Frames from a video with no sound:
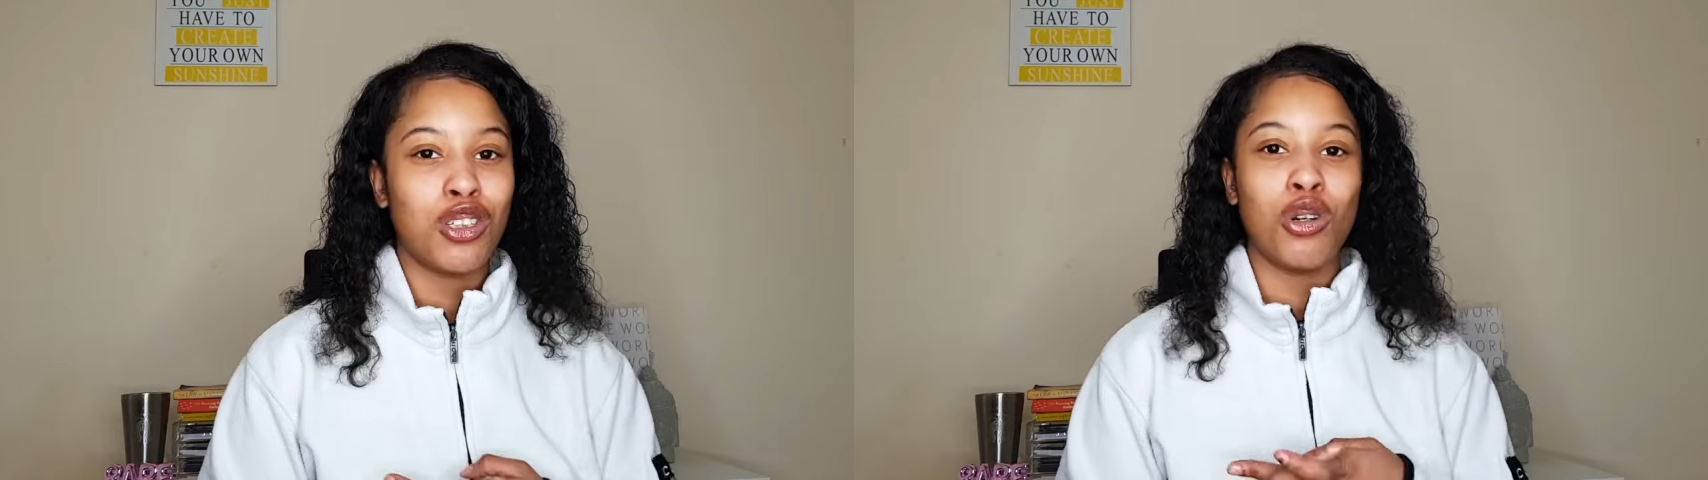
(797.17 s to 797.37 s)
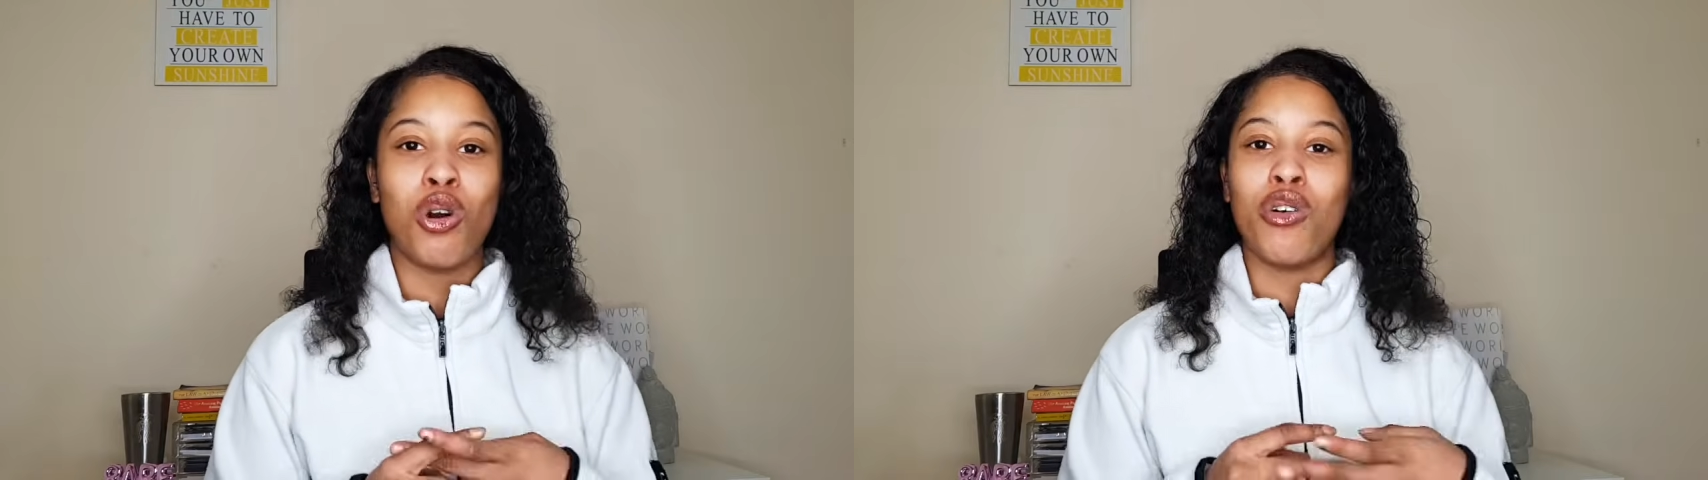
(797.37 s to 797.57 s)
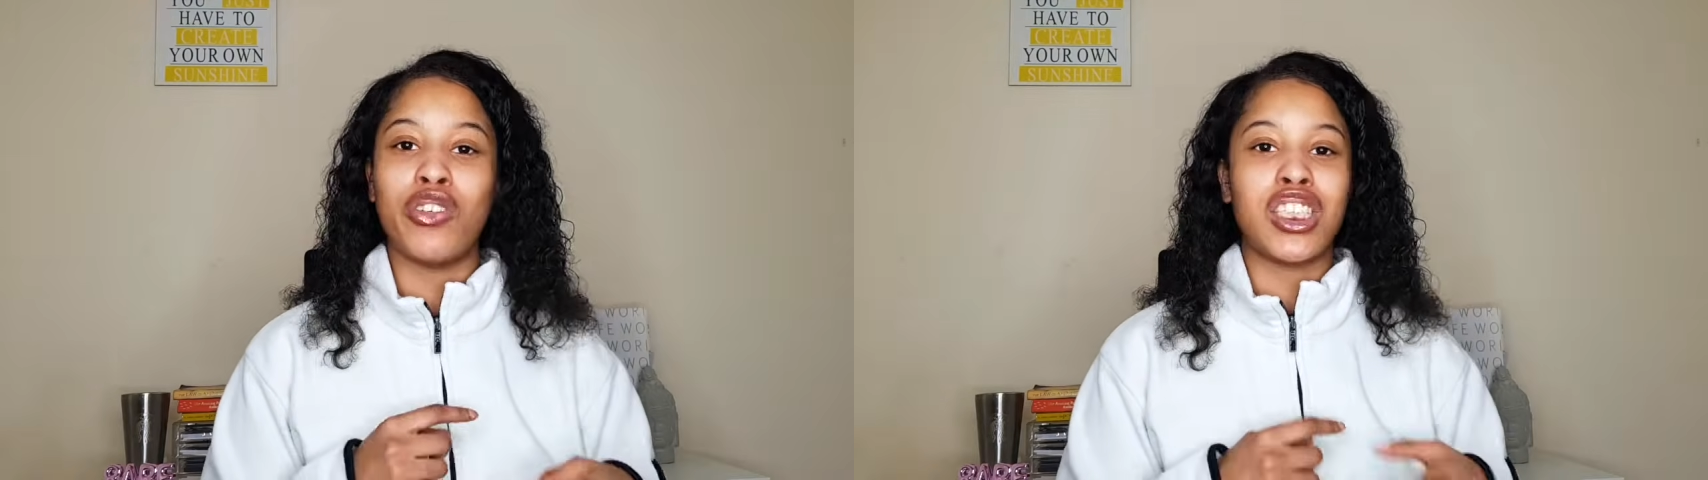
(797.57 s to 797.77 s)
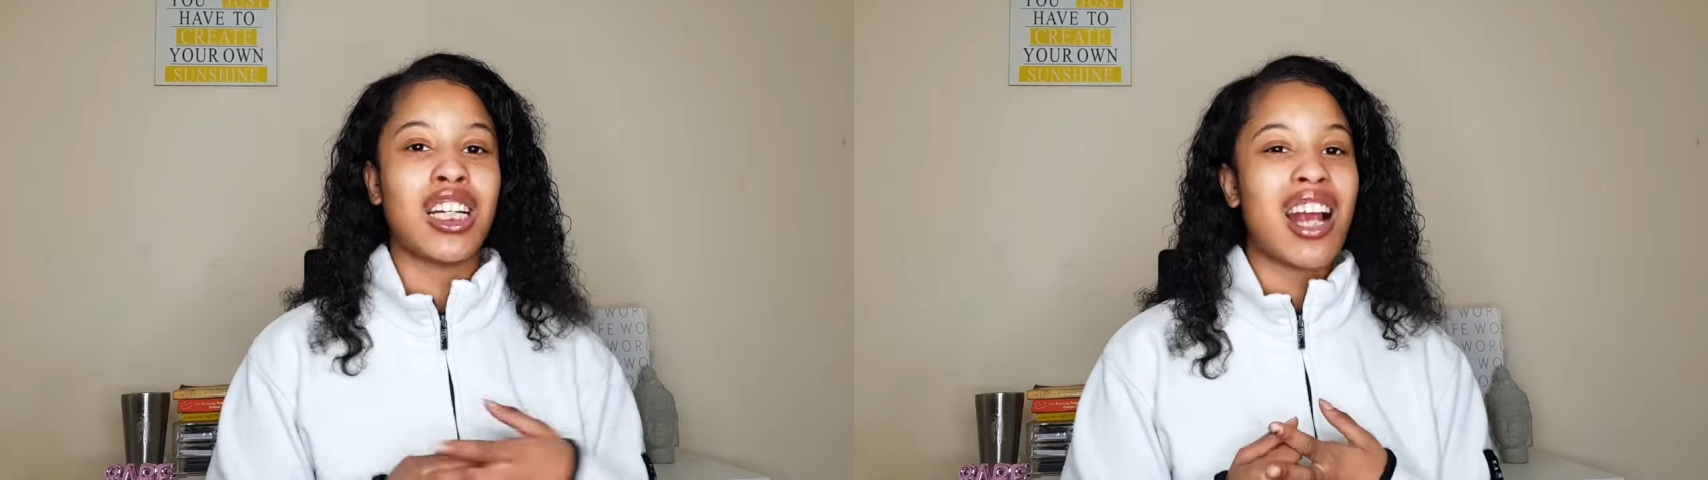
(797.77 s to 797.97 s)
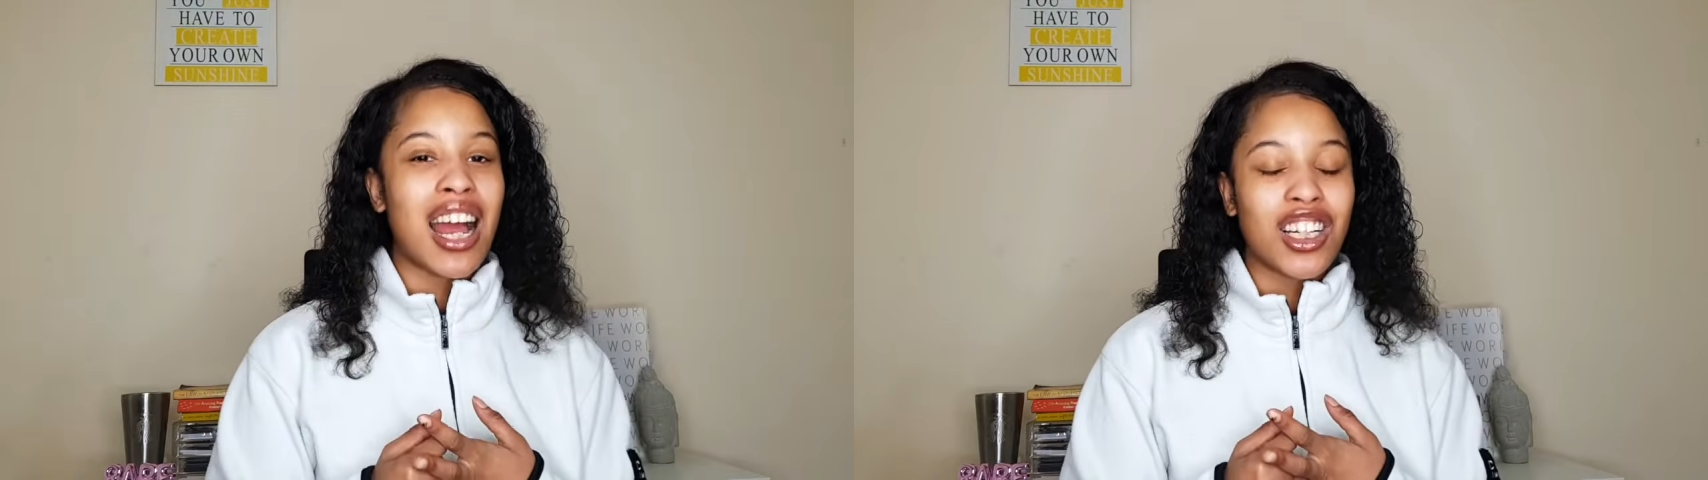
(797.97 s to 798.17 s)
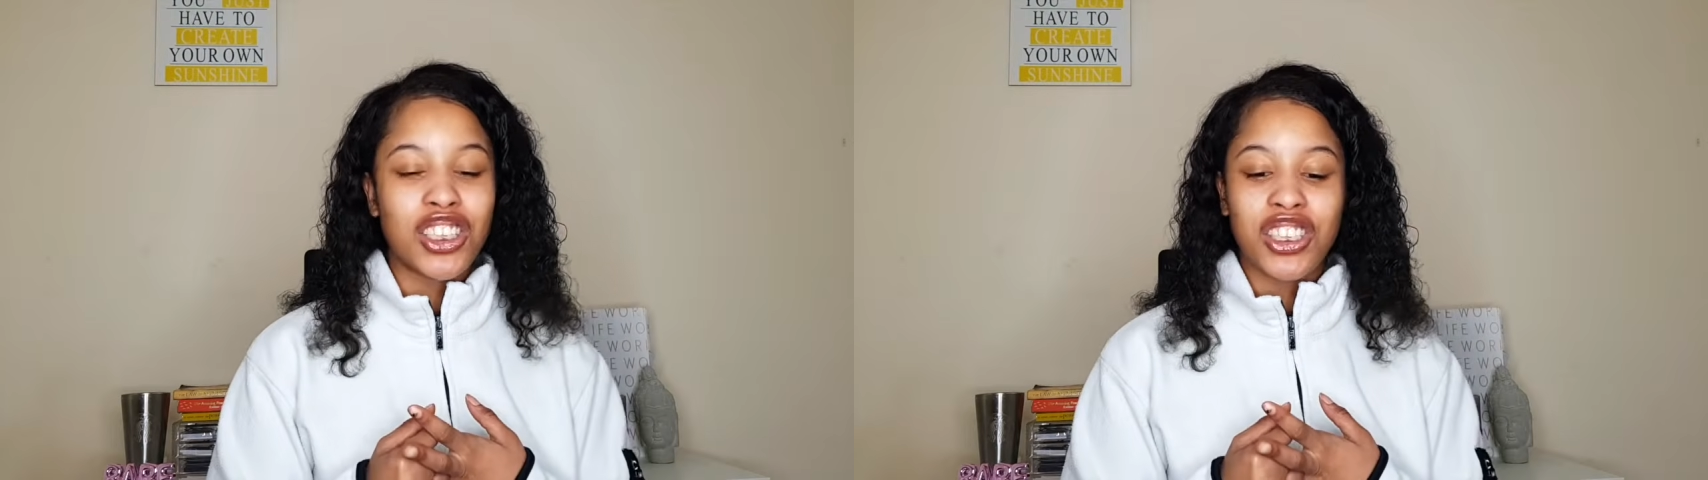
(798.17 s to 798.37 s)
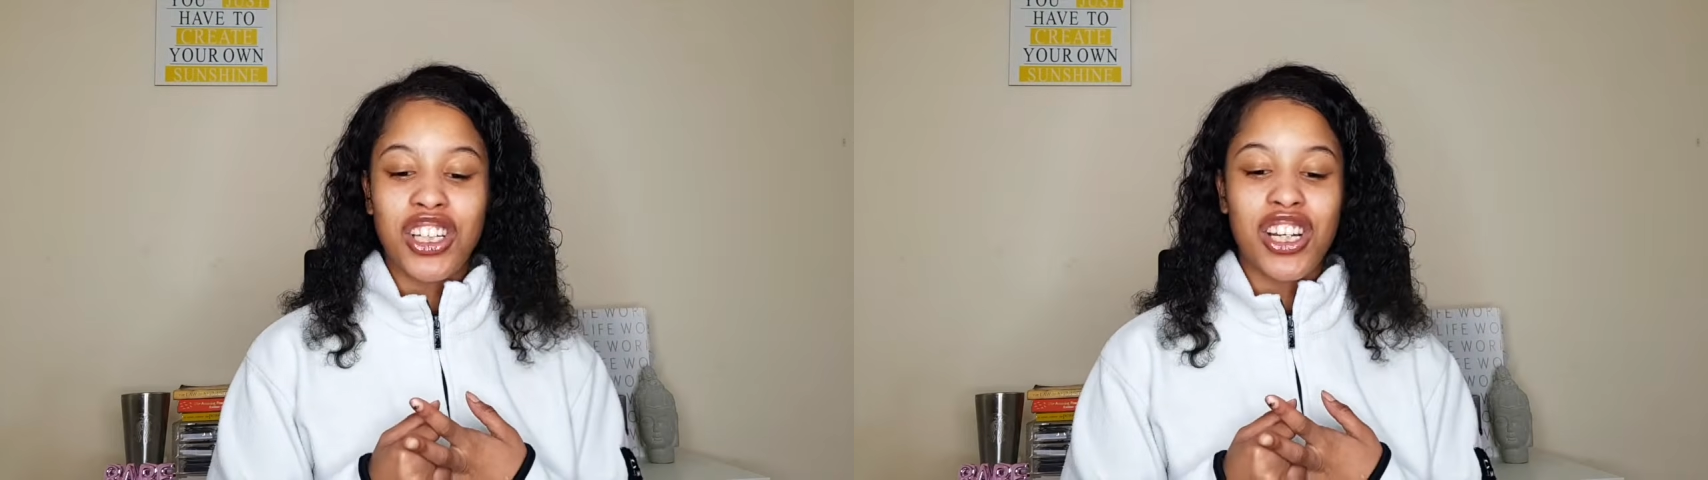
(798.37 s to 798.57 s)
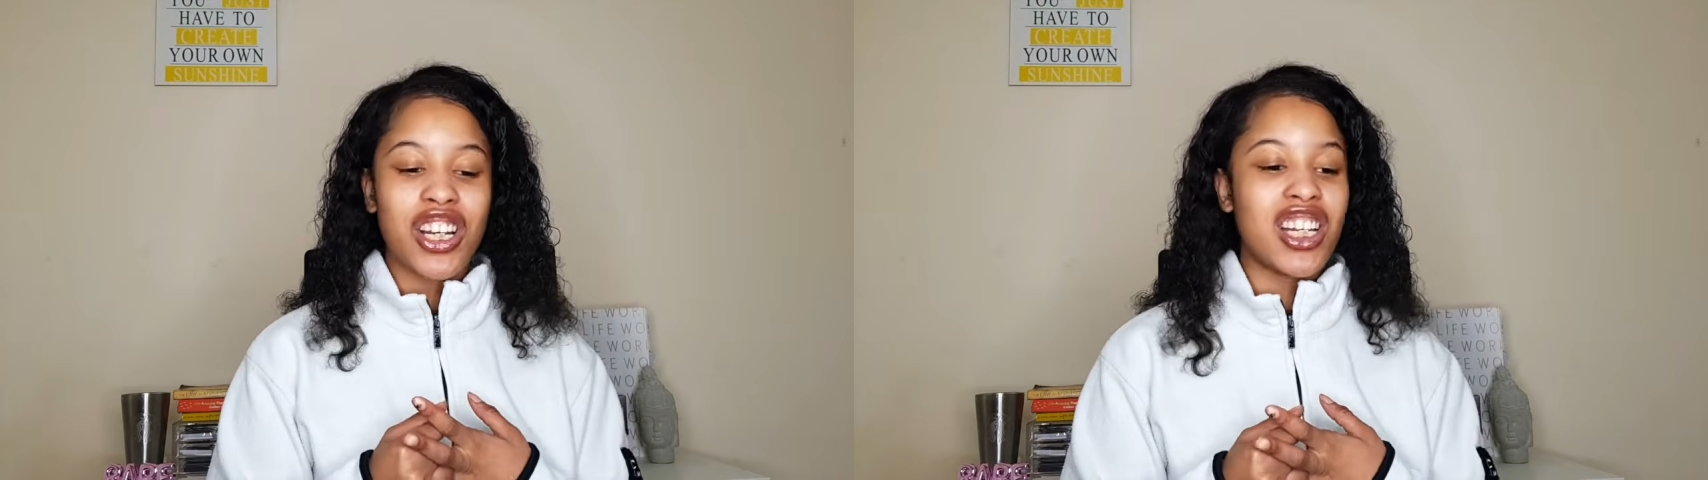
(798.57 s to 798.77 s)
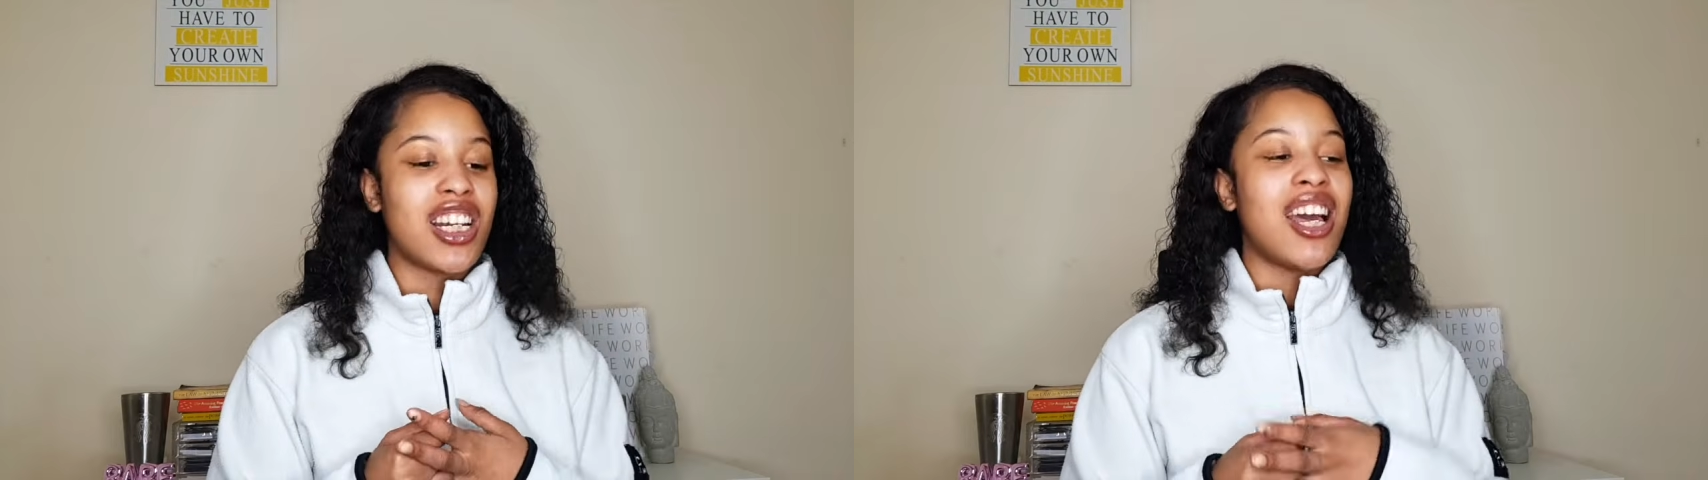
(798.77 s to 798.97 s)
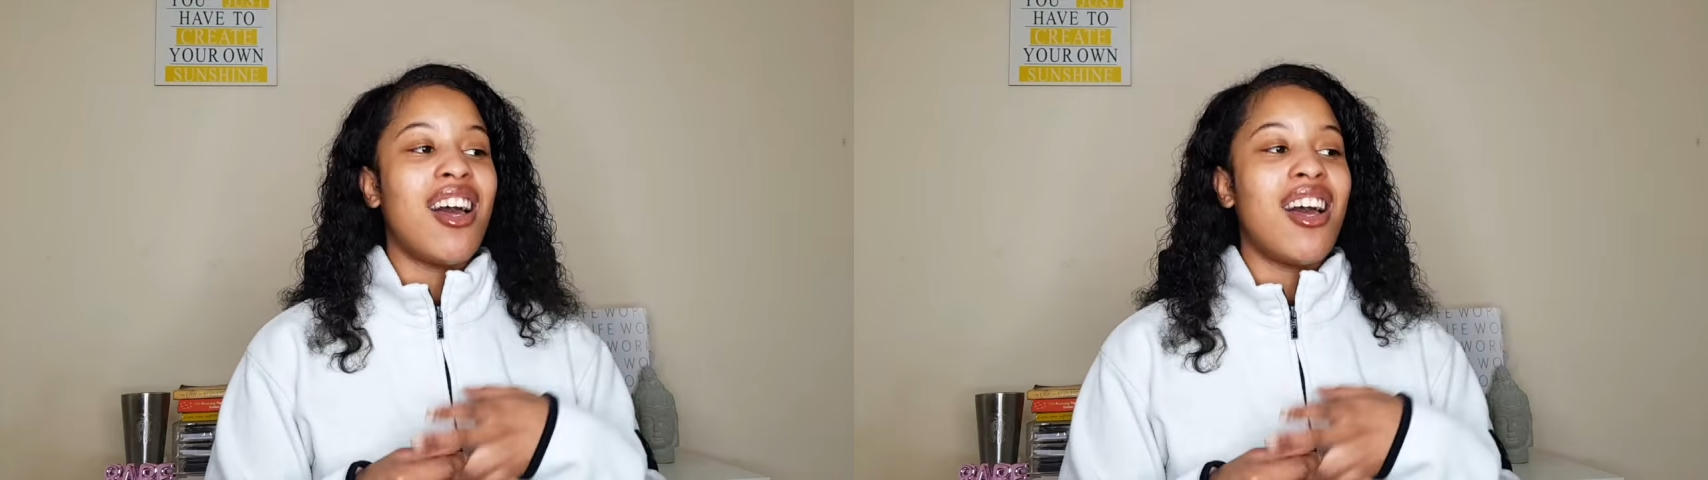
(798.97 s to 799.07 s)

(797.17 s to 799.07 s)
law of attraction,